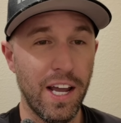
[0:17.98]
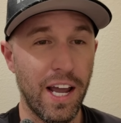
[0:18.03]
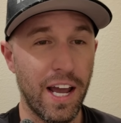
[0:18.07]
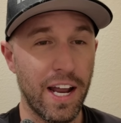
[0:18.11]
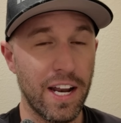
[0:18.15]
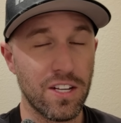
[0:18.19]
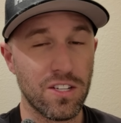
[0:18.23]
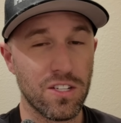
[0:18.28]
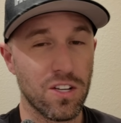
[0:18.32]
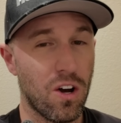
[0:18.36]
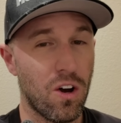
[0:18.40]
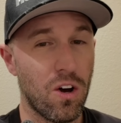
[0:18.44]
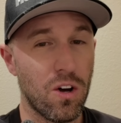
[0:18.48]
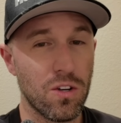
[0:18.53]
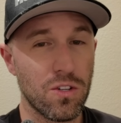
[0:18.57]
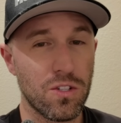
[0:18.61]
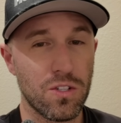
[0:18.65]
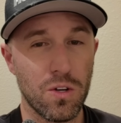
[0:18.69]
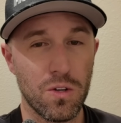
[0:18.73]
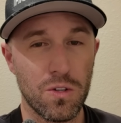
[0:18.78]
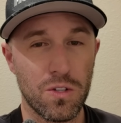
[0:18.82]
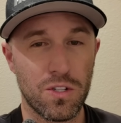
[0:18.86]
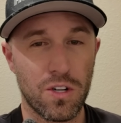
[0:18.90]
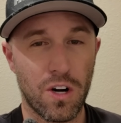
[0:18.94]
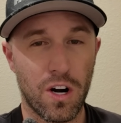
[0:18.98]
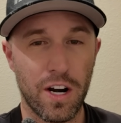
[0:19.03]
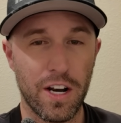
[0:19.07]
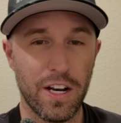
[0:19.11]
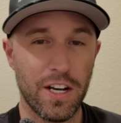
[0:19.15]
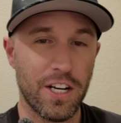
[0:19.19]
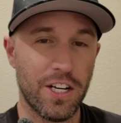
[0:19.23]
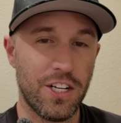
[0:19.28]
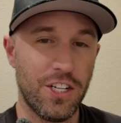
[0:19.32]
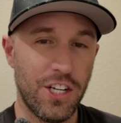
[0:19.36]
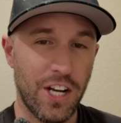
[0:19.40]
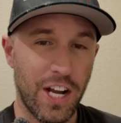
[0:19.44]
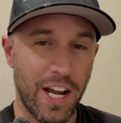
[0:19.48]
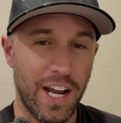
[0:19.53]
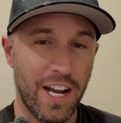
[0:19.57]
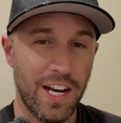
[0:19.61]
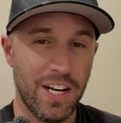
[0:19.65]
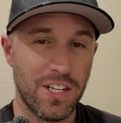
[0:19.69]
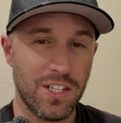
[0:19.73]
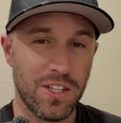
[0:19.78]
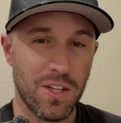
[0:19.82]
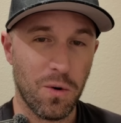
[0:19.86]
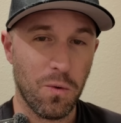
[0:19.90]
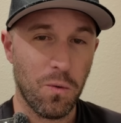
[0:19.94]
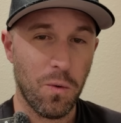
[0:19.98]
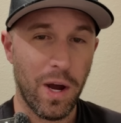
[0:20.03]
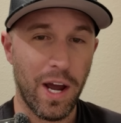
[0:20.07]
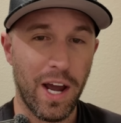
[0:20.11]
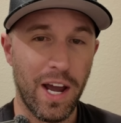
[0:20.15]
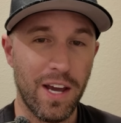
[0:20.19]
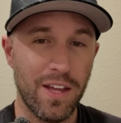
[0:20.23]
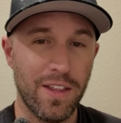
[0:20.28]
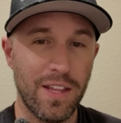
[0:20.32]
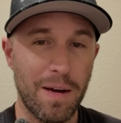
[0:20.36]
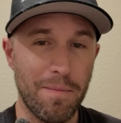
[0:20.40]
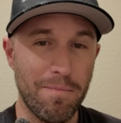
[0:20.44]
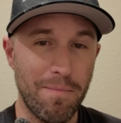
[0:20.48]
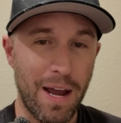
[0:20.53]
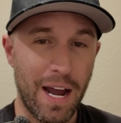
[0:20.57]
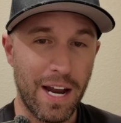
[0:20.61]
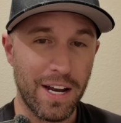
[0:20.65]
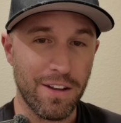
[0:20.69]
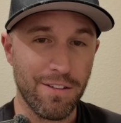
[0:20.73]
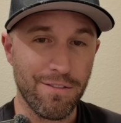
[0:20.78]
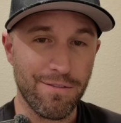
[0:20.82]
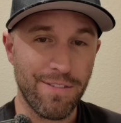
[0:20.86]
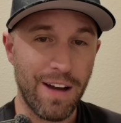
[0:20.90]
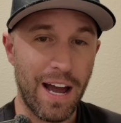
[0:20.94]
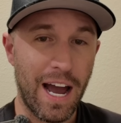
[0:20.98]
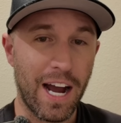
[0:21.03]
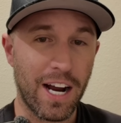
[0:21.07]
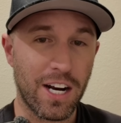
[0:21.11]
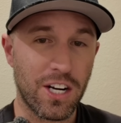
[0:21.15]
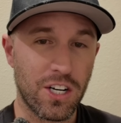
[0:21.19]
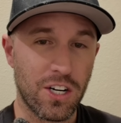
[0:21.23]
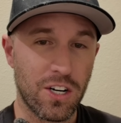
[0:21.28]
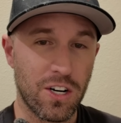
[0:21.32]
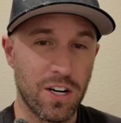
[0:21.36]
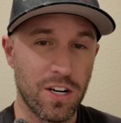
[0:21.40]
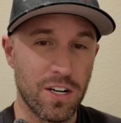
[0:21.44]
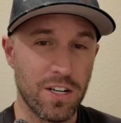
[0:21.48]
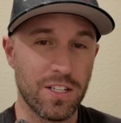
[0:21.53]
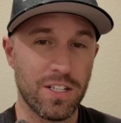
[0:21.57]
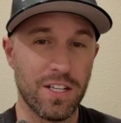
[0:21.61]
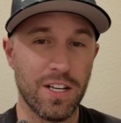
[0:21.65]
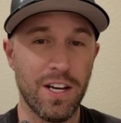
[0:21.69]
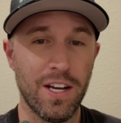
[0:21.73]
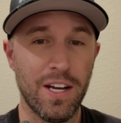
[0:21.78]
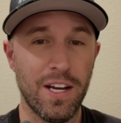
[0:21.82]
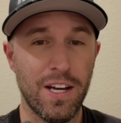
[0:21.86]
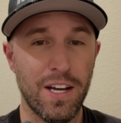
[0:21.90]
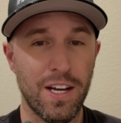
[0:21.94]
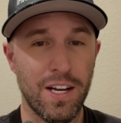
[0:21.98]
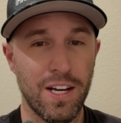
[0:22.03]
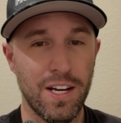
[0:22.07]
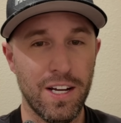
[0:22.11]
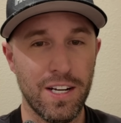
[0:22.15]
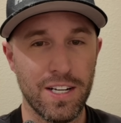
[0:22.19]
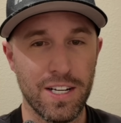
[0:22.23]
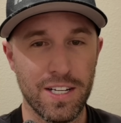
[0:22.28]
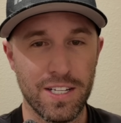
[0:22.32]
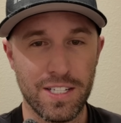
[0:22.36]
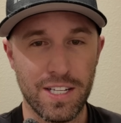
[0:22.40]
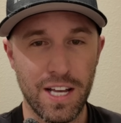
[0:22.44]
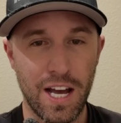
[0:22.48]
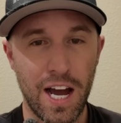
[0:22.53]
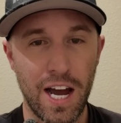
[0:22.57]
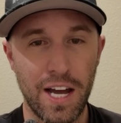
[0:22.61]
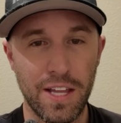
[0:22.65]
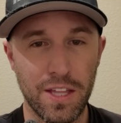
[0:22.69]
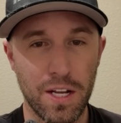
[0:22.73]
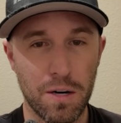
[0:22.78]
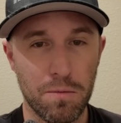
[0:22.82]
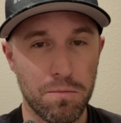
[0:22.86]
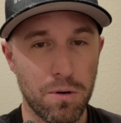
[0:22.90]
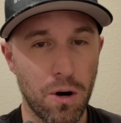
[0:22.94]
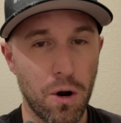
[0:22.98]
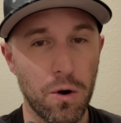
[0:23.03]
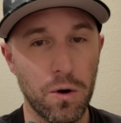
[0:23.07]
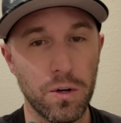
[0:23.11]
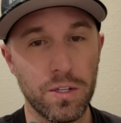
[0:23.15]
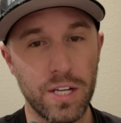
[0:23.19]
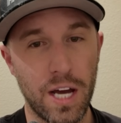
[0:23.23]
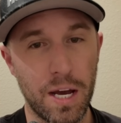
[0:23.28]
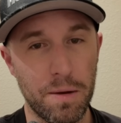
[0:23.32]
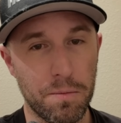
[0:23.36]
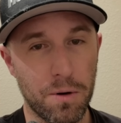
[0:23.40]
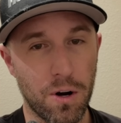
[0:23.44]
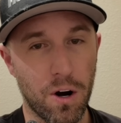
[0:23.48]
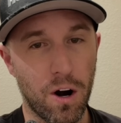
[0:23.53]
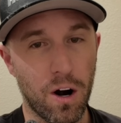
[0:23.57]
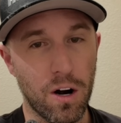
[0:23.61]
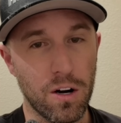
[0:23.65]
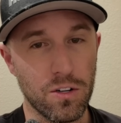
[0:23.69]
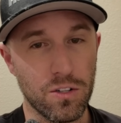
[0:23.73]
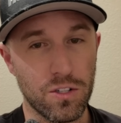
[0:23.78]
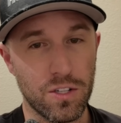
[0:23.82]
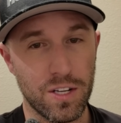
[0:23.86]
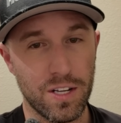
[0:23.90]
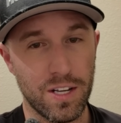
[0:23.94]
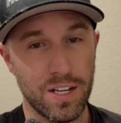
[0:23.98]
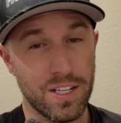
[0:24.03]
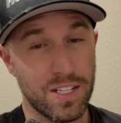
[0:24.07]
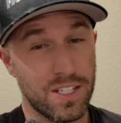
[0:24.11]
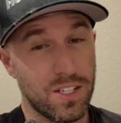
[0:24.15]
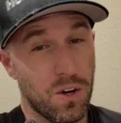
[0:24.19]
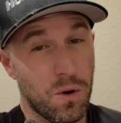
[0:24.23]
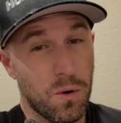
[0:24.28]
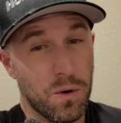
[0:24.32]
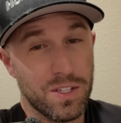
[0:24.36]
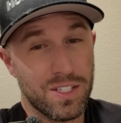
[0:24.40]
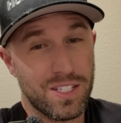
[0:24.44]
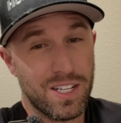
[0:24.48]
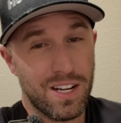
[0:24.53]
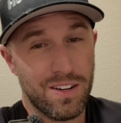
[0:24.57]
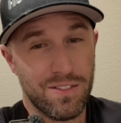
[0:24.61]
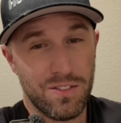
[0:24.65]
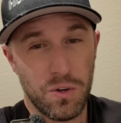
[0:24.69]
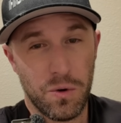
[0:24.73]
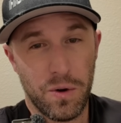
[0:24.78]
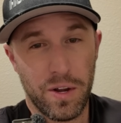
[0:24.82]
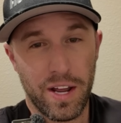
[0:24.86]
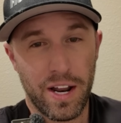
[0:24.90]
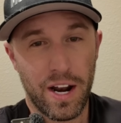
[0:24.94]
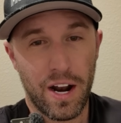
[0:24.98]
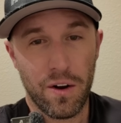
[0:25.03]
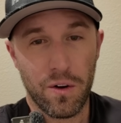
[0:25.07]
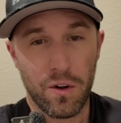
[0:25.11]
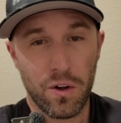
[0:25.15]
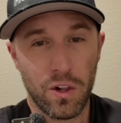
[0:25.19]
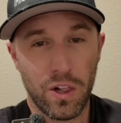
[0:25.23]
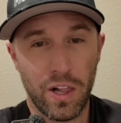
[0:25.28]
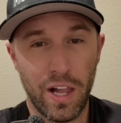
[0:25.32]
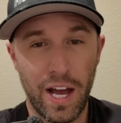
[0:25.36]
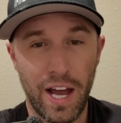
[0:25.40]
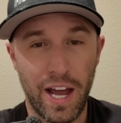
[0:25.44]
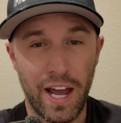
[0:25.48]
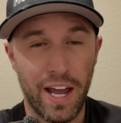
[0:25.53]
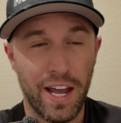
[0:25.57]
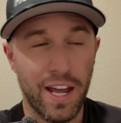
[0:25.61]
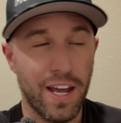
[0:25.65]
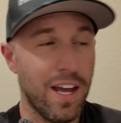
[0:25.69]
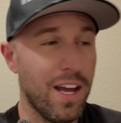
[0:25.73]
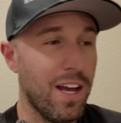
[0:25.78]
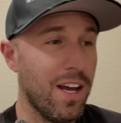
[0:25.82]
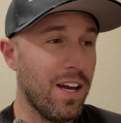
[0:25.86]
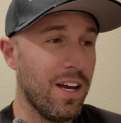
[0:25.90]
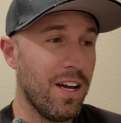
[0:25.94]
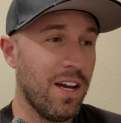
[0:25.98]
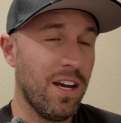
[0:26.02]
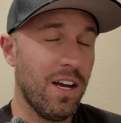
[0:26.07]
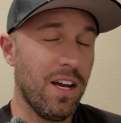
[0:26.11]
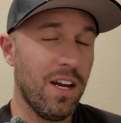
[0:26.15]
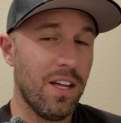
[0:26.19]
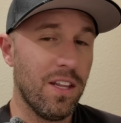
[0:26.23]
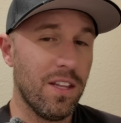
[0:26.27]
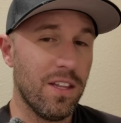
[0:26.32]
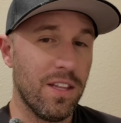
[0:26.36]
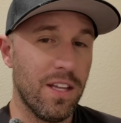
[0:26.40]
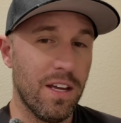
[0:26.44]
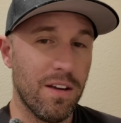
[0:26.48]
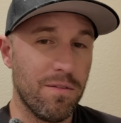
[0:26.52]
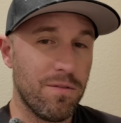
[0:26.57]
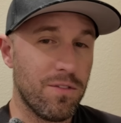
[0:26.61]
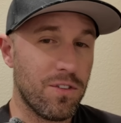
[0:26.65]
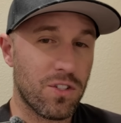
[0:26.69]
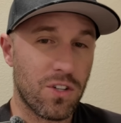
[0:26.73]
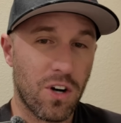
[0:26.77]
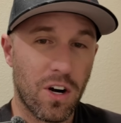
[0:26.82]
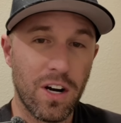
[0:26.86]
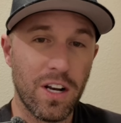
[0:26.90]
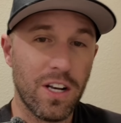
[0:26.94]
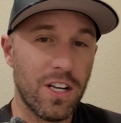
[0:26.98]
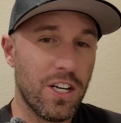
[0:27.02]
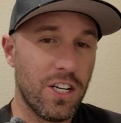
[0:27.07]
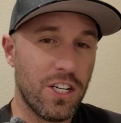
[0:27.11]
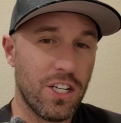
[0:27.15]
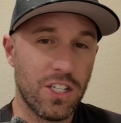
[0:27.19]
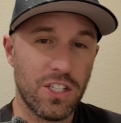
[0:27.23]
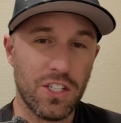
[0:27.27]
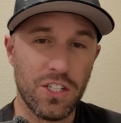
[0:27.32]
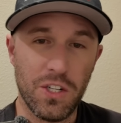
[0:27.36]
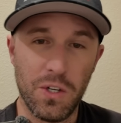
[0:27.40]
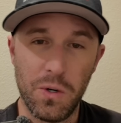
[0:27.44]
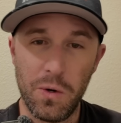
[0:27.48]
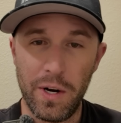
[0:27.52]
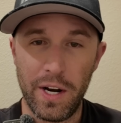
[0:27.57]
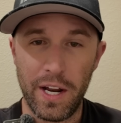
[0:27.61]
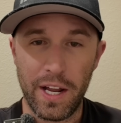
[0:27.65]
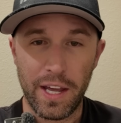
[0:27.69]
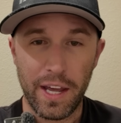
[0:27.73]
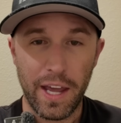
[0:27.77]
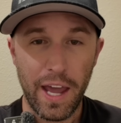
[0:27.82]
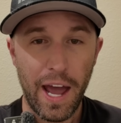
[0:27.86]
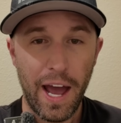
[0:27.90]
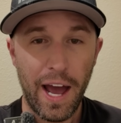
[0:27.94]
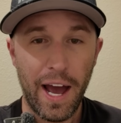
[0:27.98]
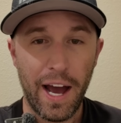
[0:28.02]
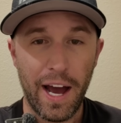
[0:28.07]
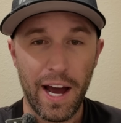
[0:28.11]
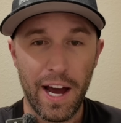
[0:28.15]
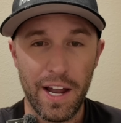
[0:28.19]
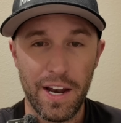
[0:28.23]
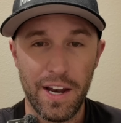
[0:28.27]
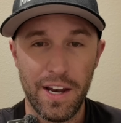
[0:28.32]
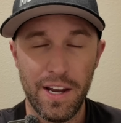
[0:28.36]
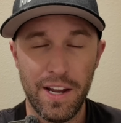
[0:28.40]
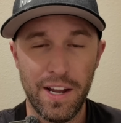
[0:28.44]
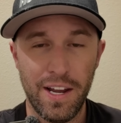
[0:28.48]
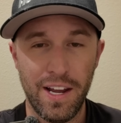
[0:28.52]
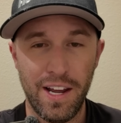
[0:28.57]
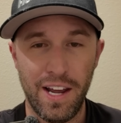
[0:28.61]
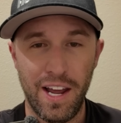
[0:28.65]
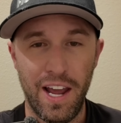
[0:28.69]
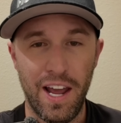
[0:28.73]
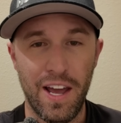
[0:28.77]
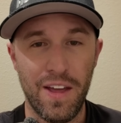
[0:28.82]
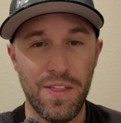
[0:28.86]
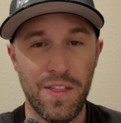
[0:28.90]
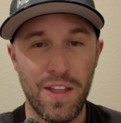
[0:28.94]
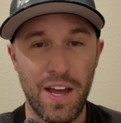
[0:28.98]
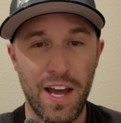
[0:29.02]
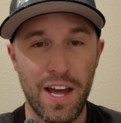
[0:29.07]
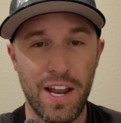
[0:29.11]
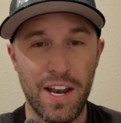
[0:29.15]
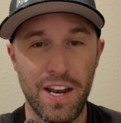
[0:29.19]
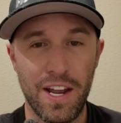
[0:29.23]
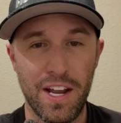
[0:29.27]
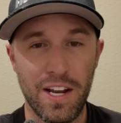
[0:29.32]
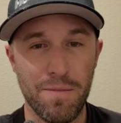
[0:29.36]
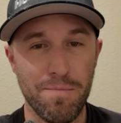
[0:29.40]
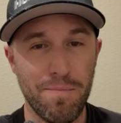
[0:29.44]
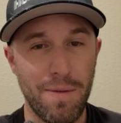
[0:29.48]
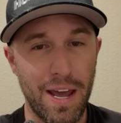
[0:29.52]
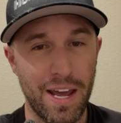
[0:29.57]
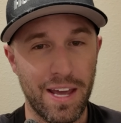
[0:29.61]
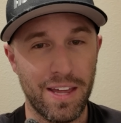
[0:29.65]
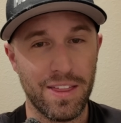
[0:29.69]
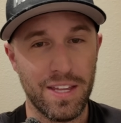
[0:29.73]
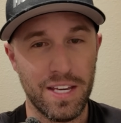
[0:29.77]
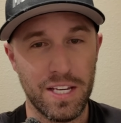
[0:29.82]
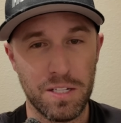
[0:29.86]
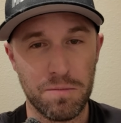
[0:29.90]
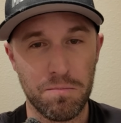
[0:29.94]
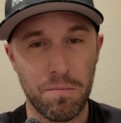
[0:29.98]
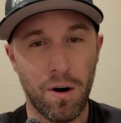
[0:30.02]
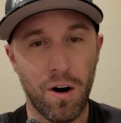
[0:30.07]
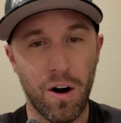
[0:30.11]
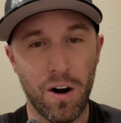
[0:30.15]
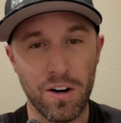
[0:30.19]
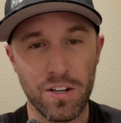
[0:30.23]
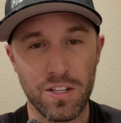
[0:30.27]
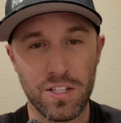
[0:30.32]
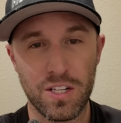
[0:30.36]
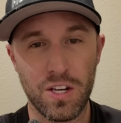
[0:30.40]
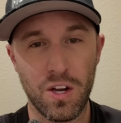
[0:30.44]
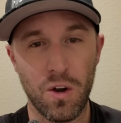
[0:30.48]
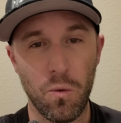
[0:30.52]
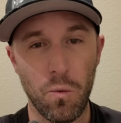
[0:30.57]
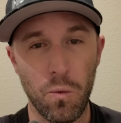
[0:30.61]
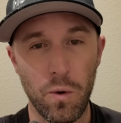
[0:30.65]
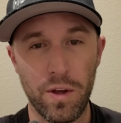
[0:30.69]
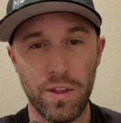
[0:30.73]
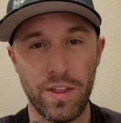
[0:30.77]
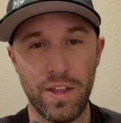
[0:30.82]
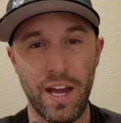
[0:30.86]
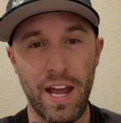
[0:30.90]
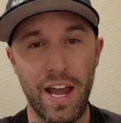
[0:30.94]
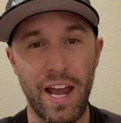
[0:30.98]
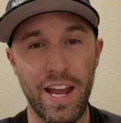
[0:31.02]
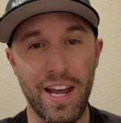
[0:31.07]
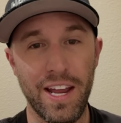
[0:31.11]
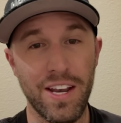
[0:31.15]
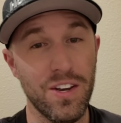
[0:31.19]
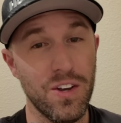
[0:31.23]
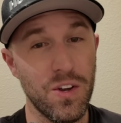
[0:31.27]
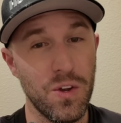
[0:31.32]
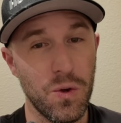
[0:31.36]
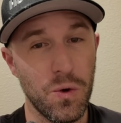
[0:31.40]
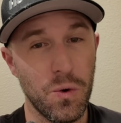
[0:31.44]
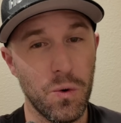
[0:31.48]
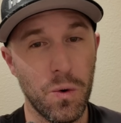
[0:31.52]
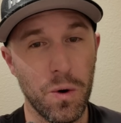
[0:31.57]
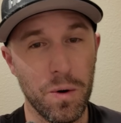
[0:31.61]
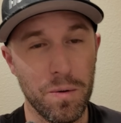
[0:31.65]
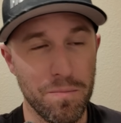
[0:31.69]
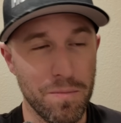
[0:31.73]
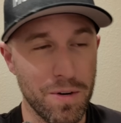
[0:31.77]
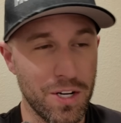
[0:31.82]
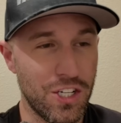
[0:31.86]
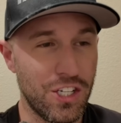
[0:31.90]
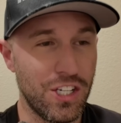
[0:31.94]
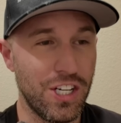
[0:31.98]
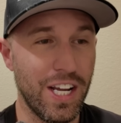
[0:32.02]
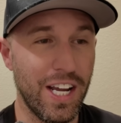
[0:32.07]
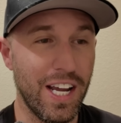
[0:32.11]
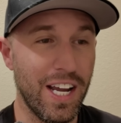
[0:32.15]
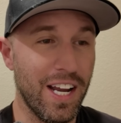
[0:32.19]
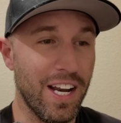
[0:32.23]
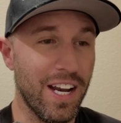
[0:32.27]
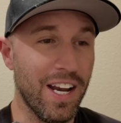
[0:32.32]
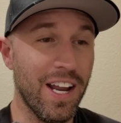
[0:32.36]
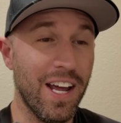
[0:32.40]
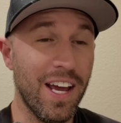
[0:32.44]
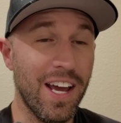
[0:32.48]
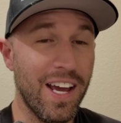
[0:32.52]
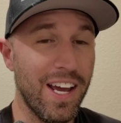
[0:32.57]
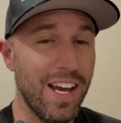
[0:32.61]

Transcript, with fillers: And it's also starting to change the way that manufacturers design their prototype cars. And so instead of doing it out of clay, they've started to just do it in CAD and then make these parts with a new machine.